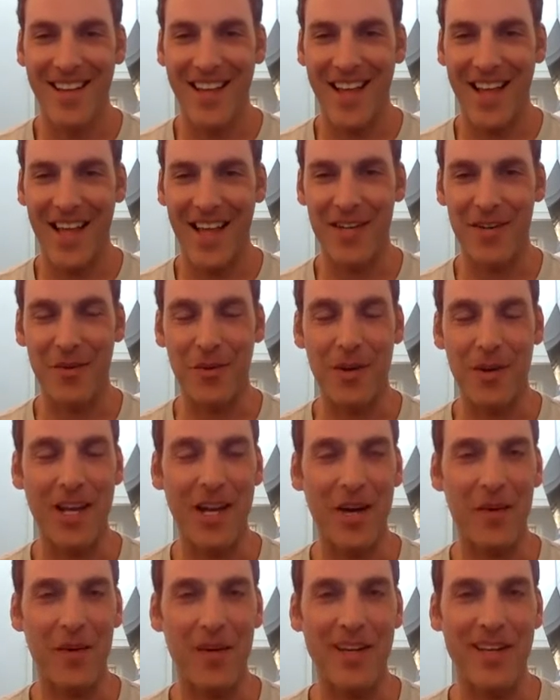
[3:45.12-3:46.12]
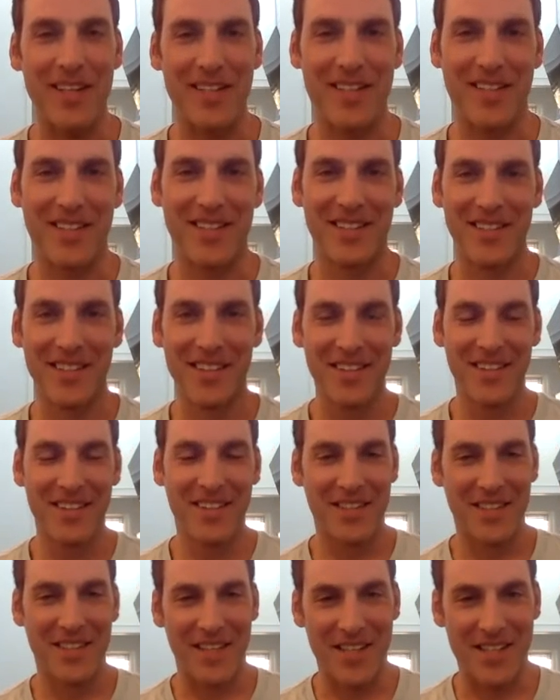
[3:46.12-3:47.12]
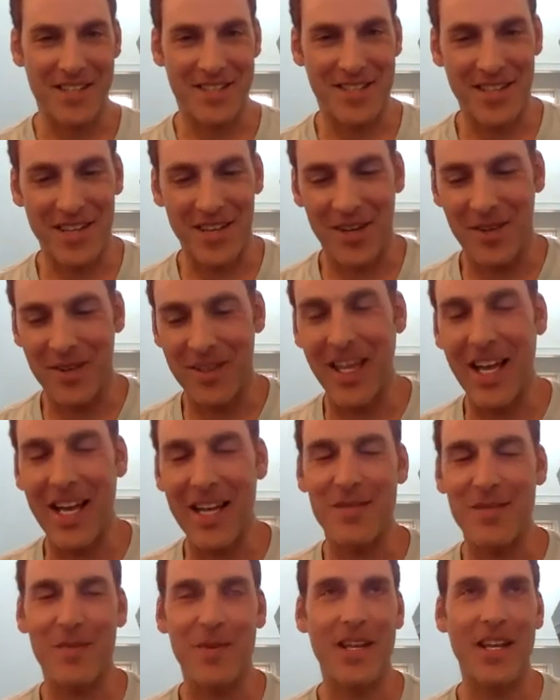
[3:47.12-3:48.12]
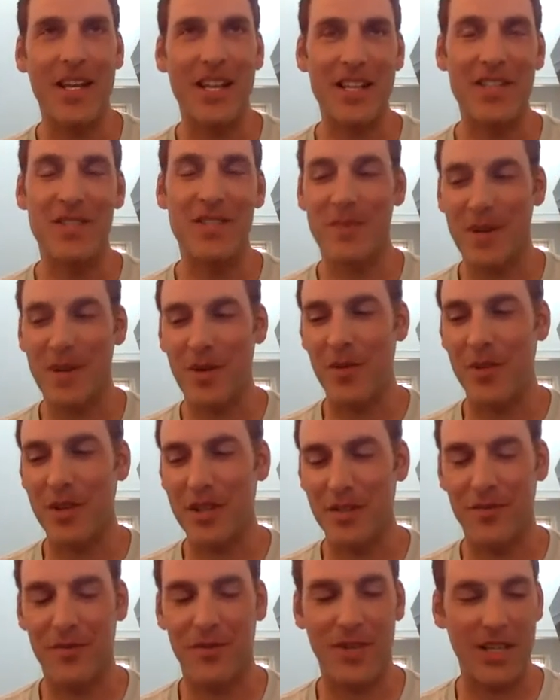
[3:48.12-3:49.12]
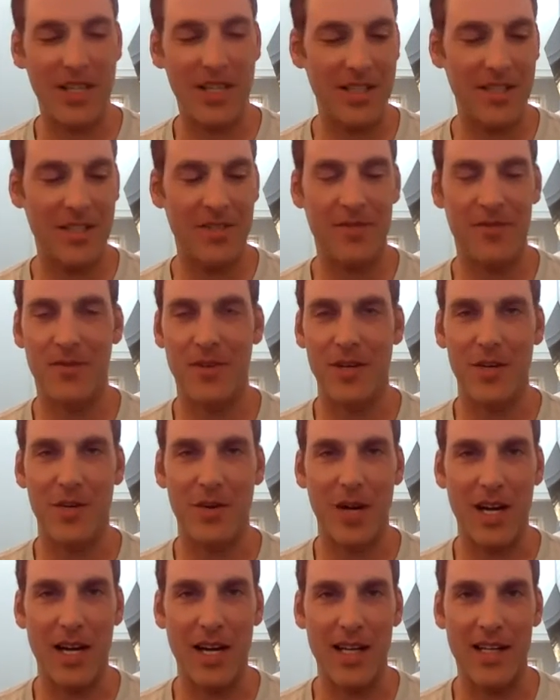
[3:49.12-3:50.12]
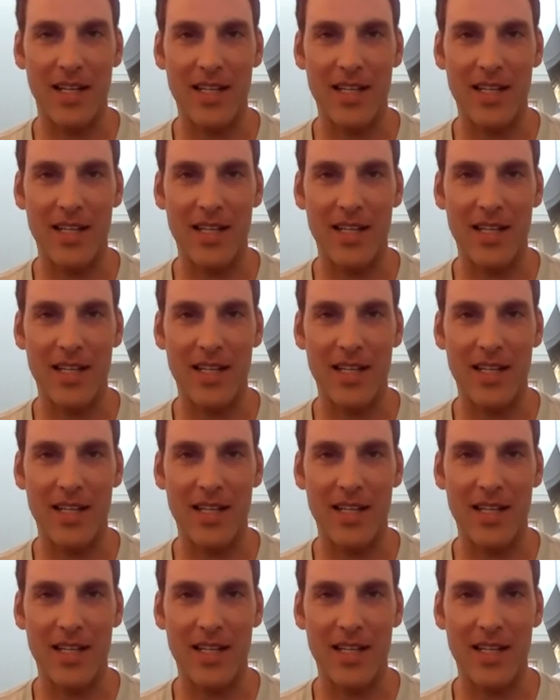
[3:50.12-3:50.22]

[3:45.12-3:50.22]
and away I went. And so, yeah, it has been a really fun ride.